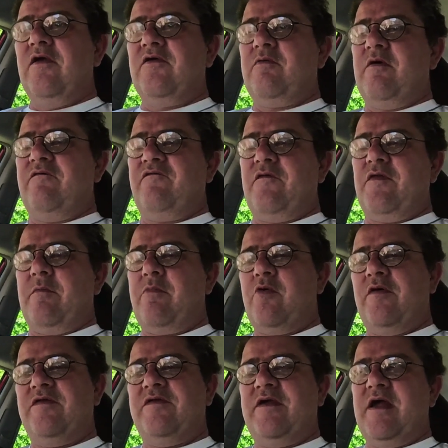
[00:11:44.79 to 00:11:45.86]
She went from the
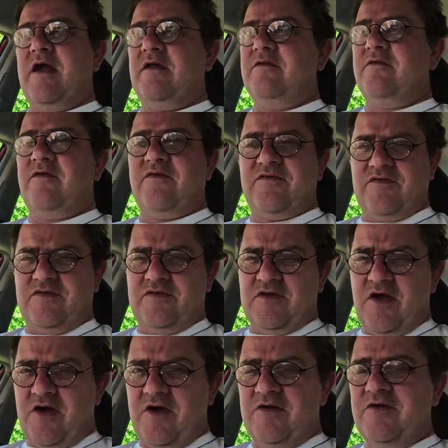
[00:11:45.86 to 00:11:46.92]
pointy end, the
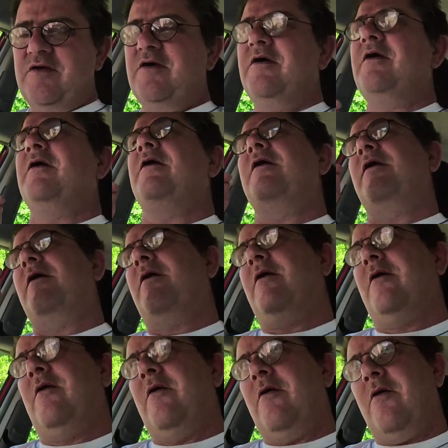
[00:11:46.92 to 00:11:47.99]
stern,
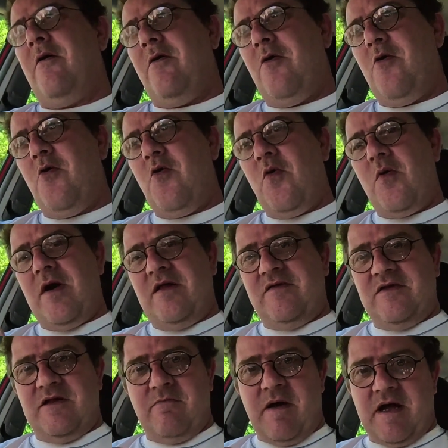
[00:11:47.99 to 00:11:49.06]
all the way
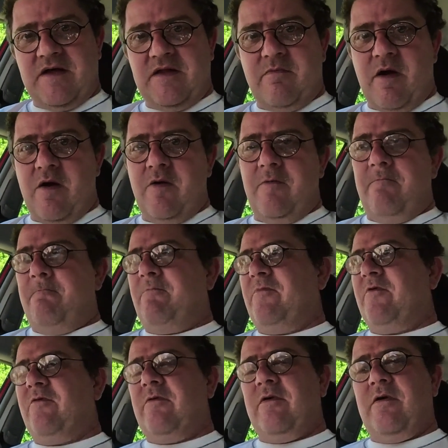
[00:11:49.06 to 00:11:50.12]
to the back of the boat,
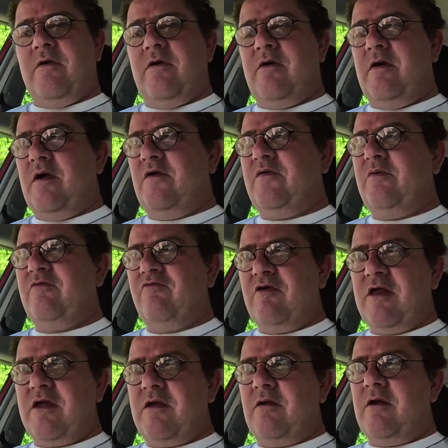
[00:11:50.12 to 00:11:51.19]
and she was
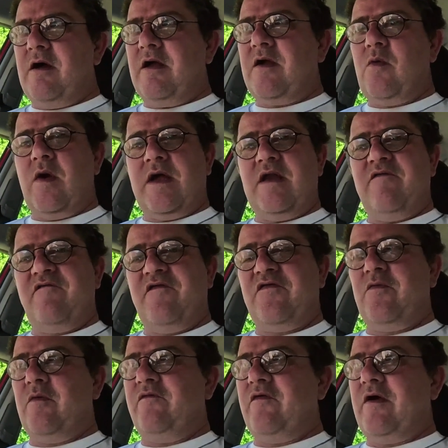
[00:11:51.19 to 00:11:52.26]
really like quick and
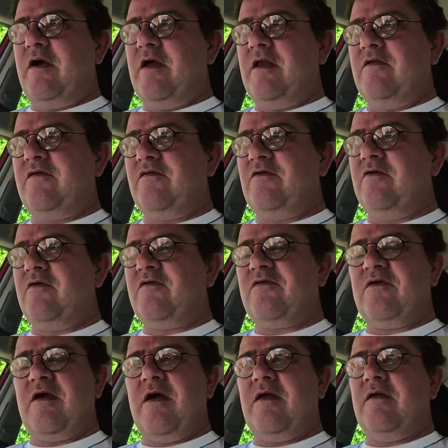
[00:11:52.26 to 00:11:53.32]
efficient with it, and it just
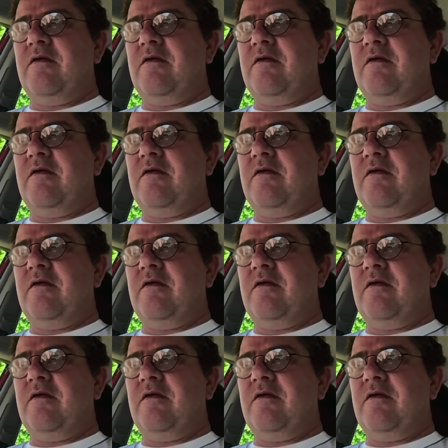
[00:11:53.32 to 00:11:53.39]
looks,